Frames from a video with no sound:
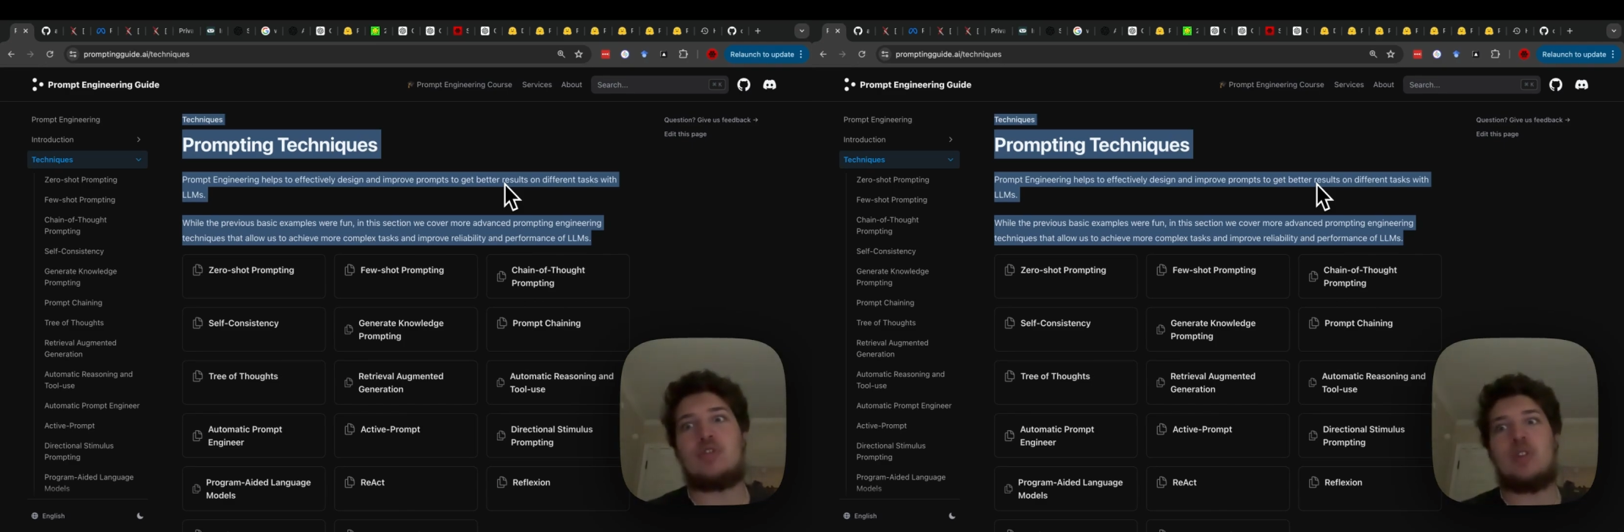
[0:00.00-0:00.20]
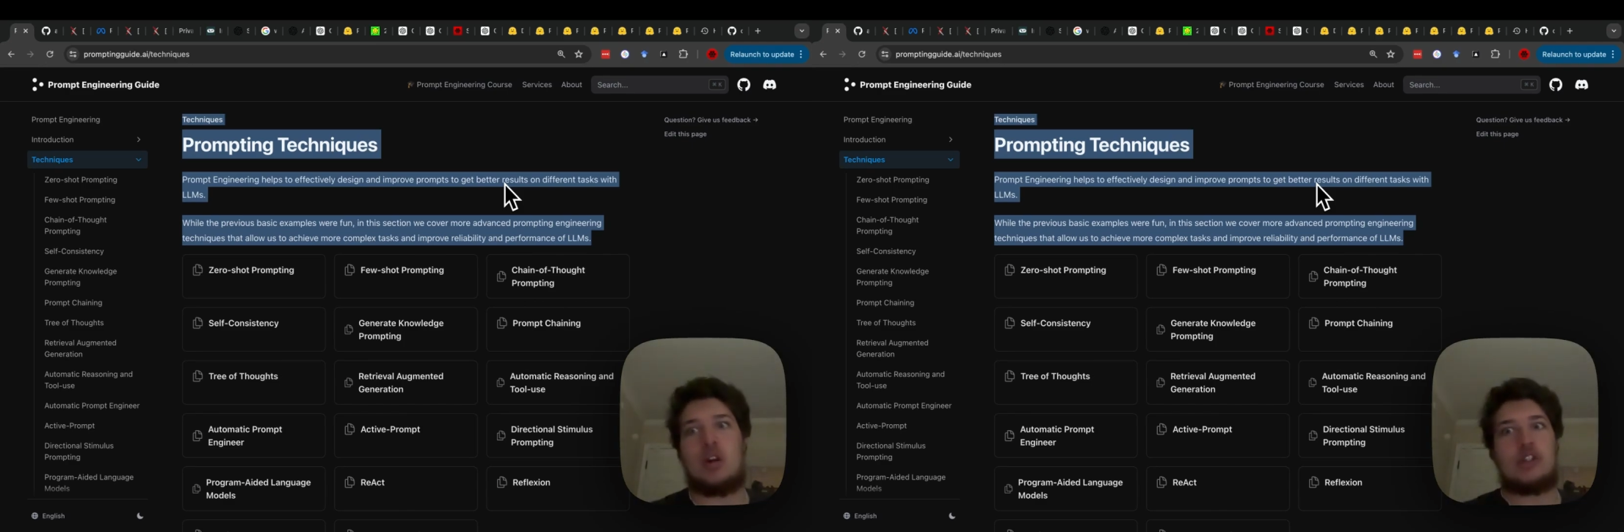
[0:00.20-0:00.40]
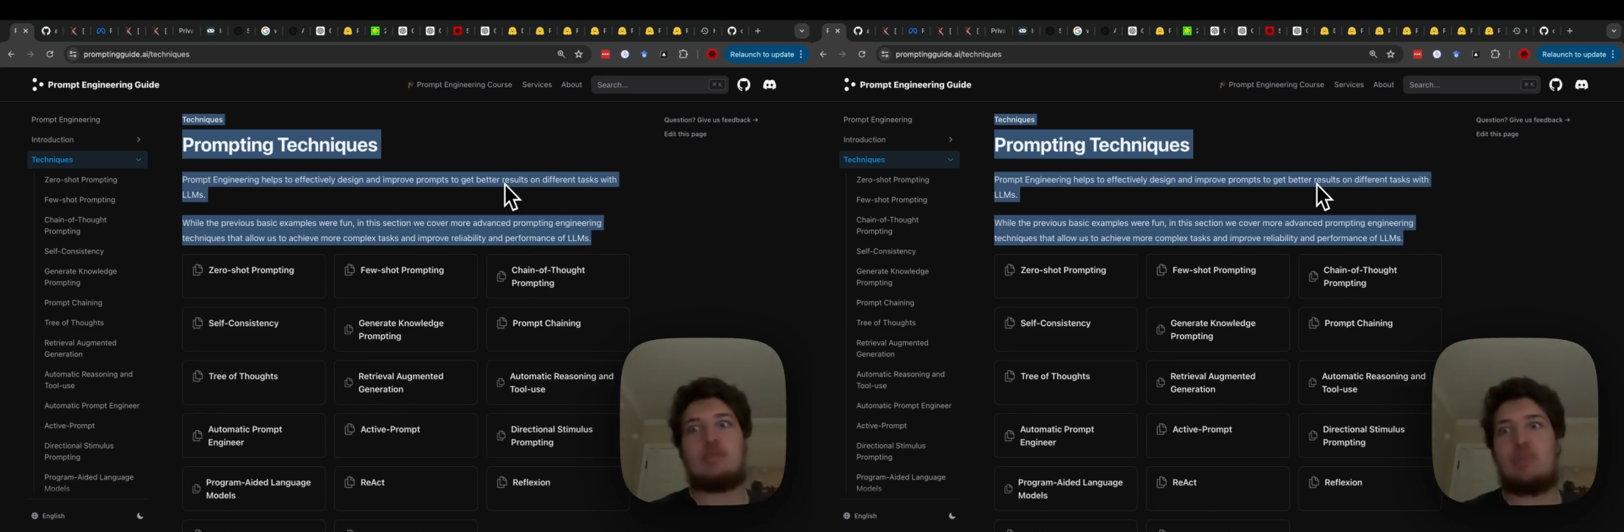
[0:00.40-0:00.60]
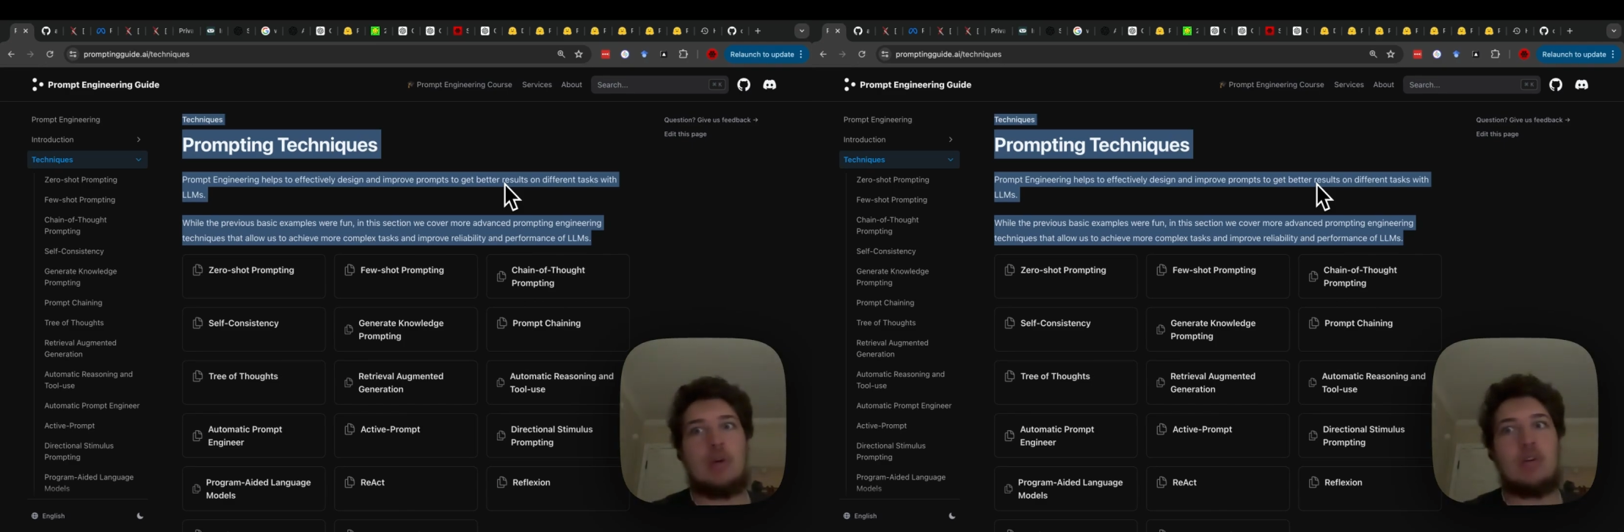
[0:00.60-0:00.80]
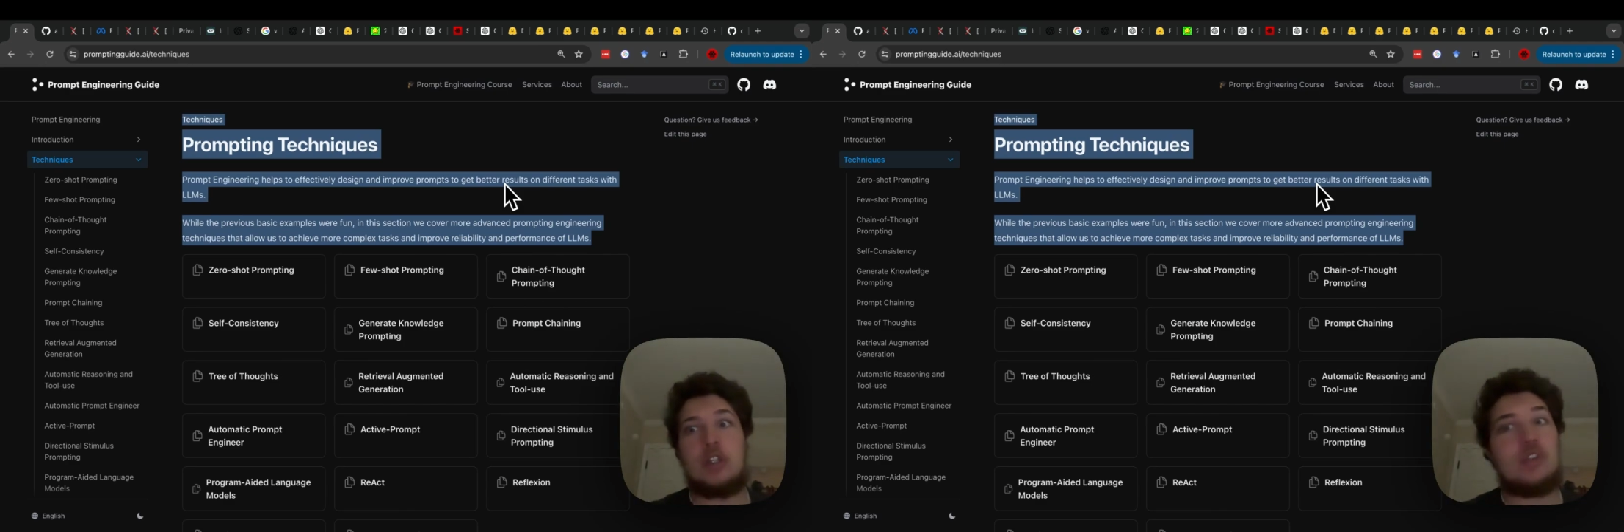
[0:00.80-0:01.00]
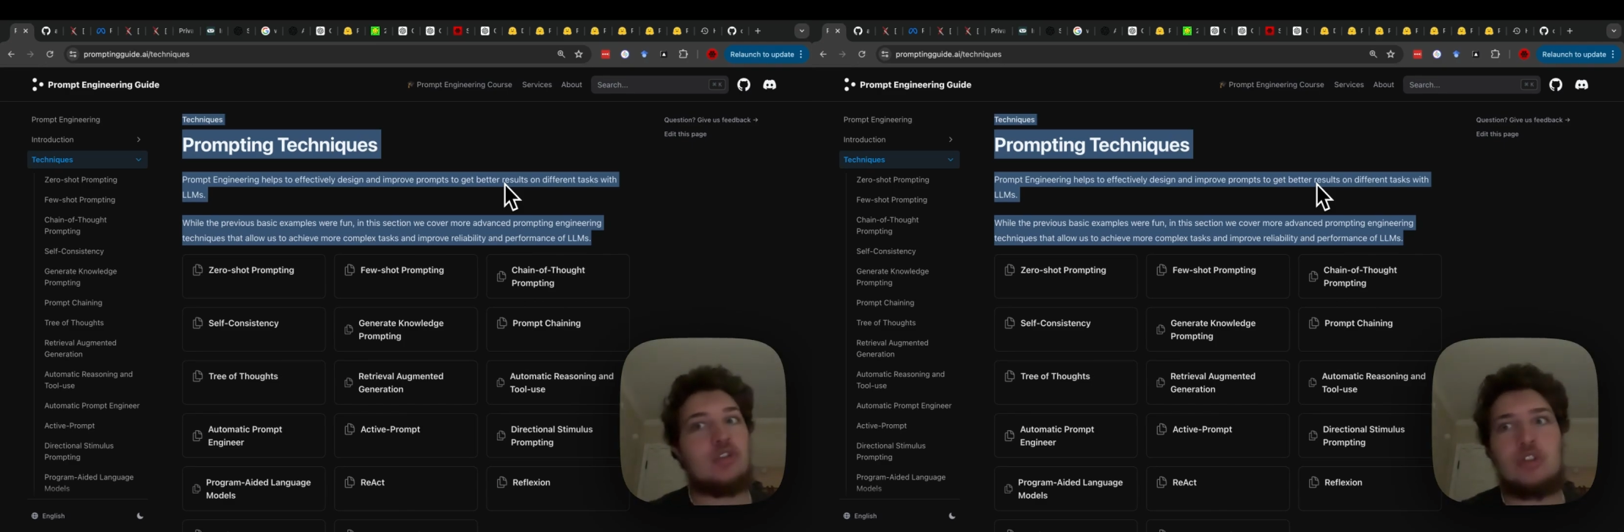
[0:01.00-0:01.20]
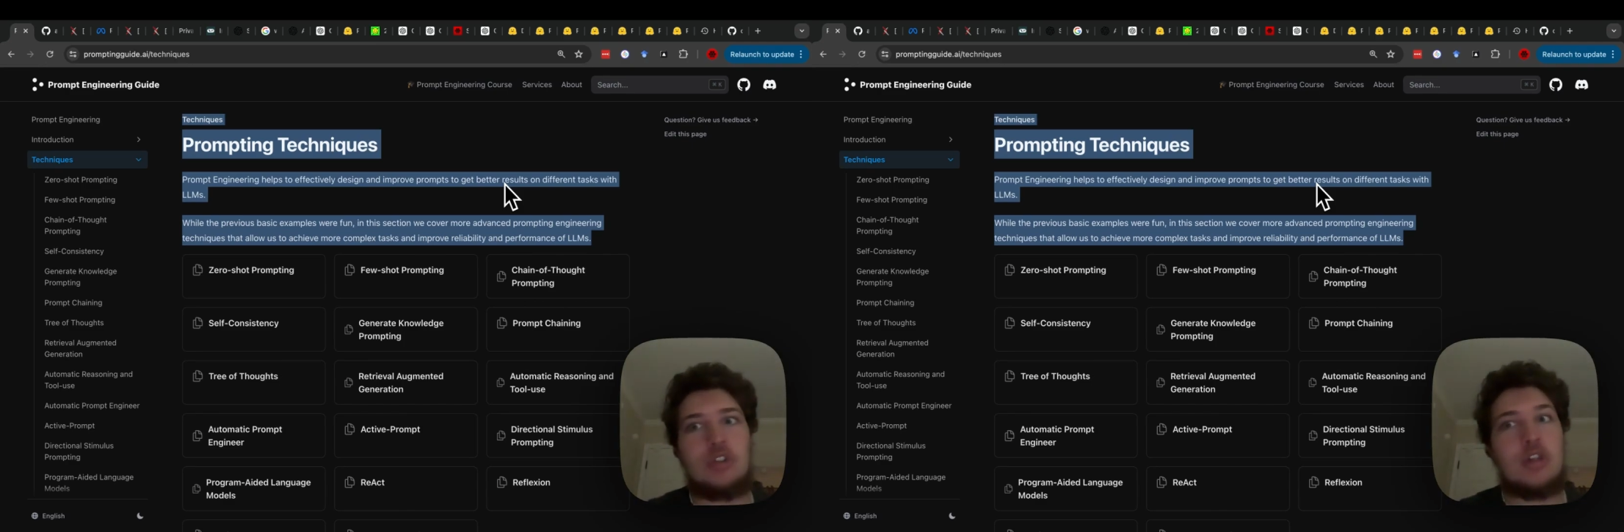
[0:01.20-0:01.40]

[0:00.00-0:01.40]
sucks, bro. These